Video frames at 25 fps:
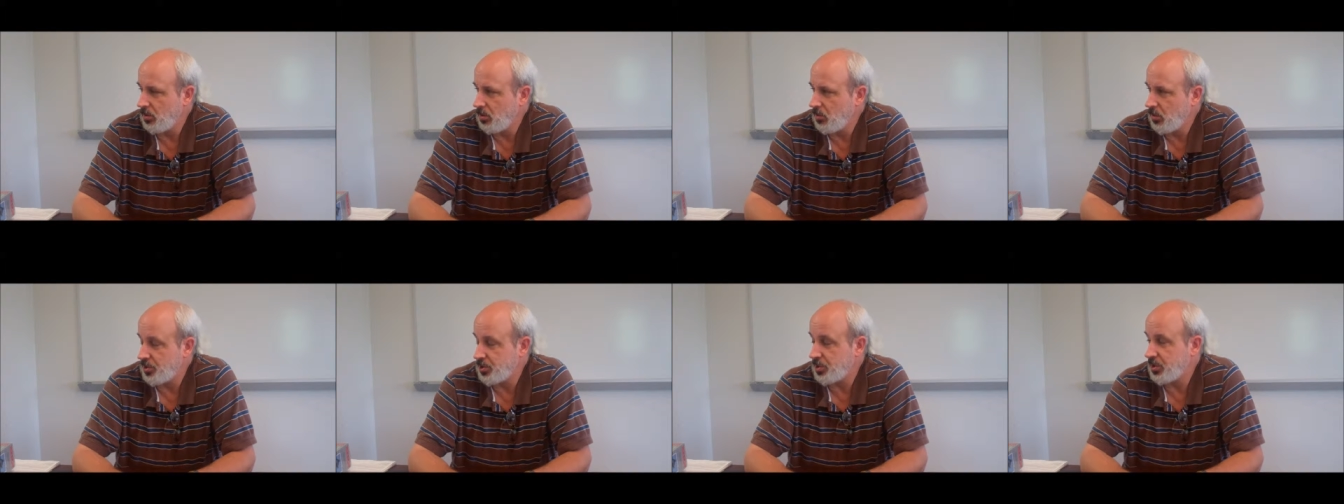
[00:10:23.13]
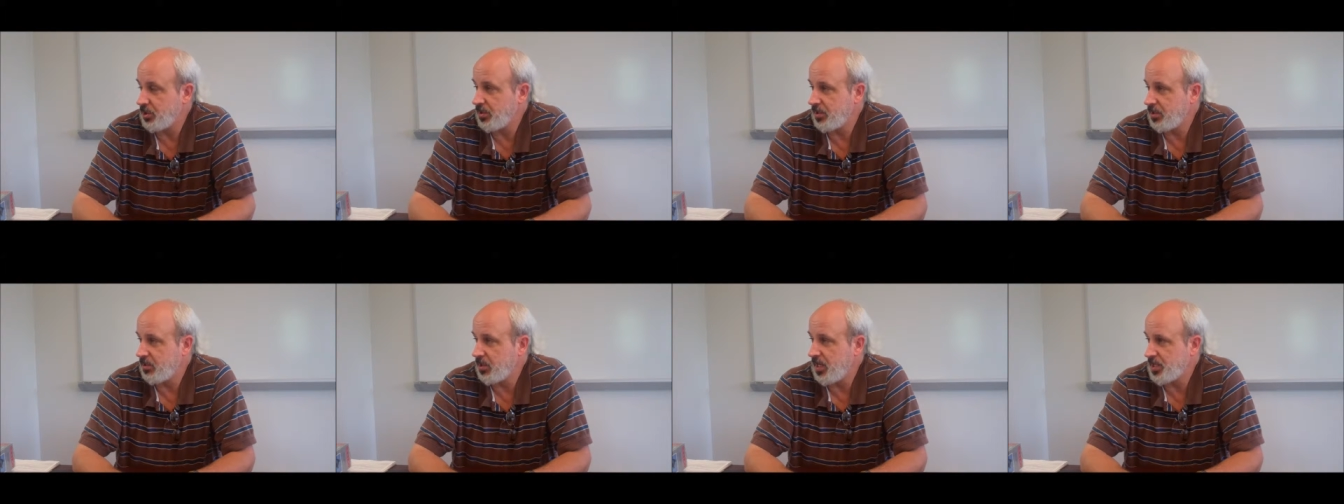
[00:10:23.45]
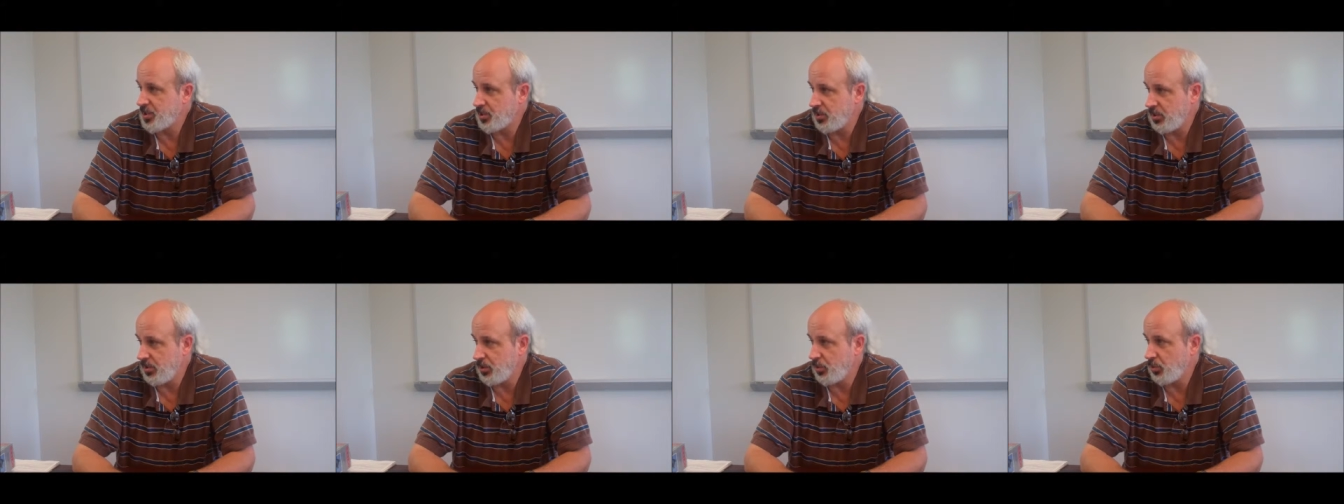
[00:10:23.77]
which are they're
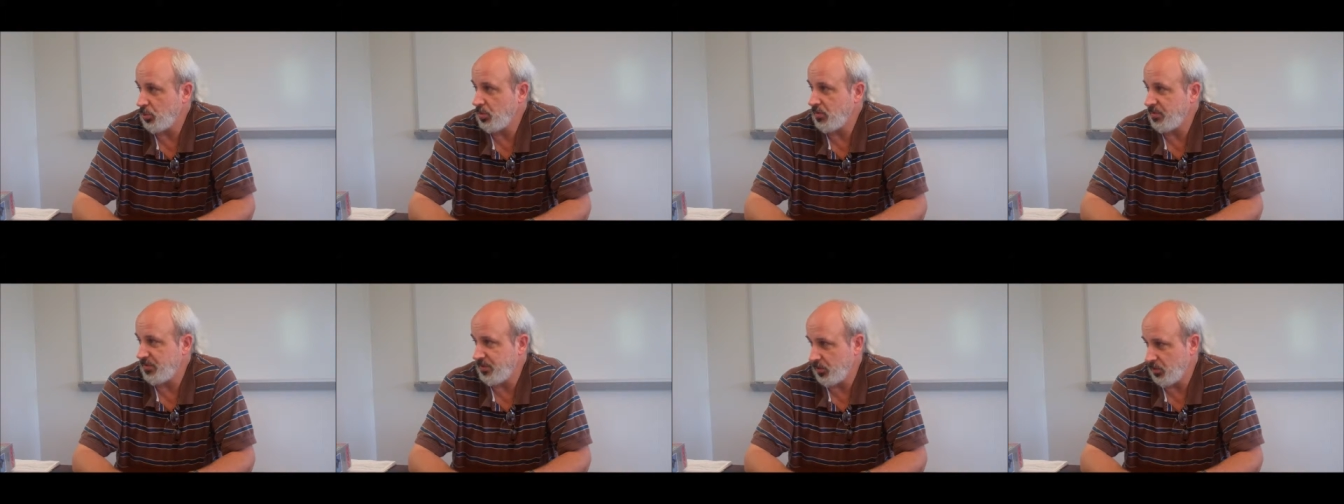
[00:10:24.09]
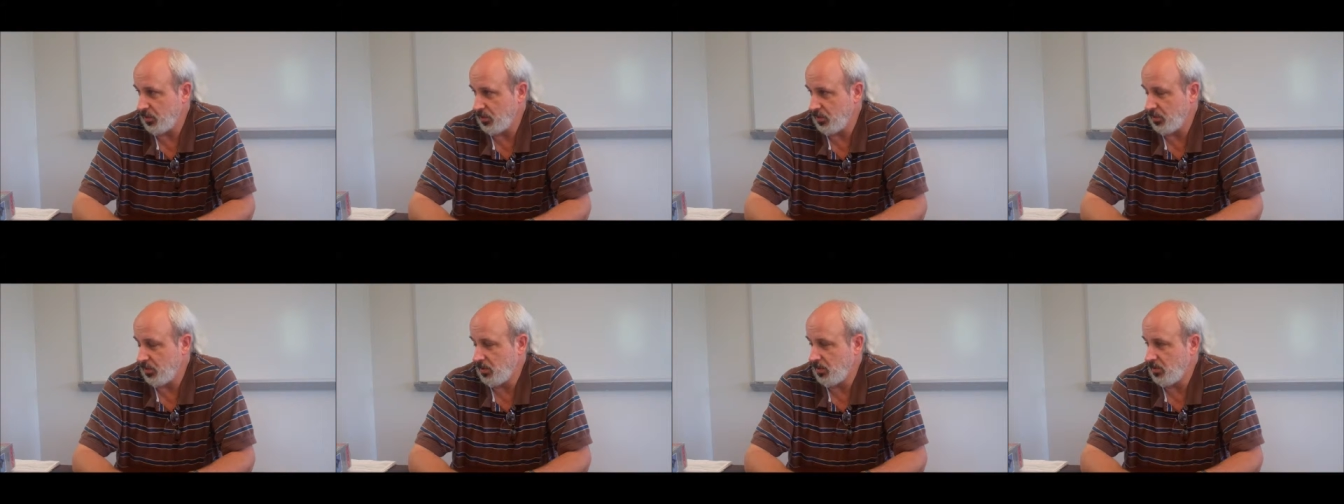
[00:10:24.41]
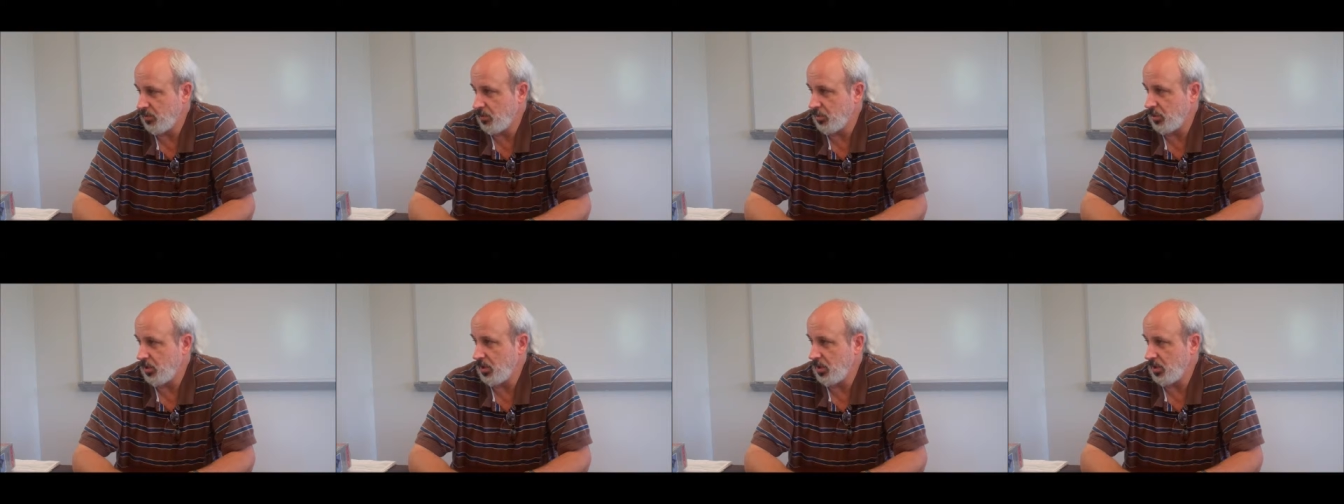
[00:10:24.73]
actually dual fuel
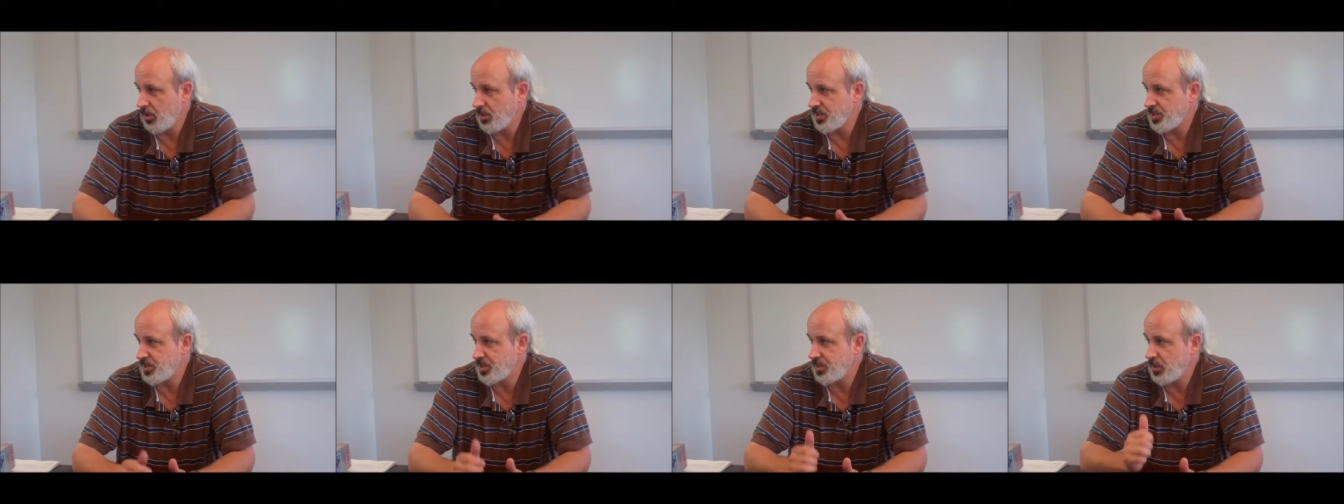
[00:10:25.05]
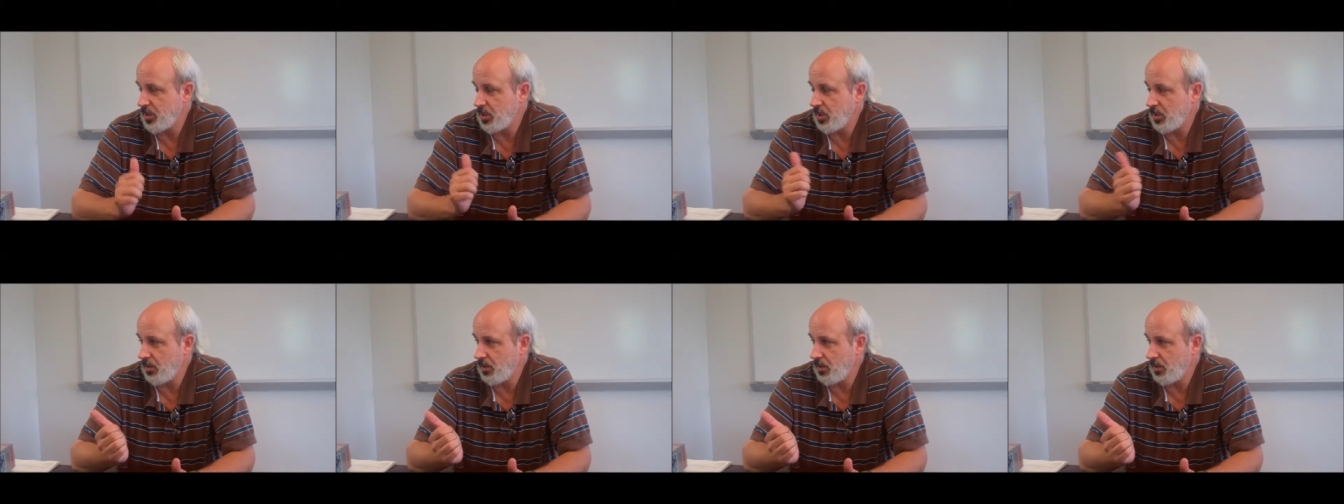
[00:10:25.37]
boilers,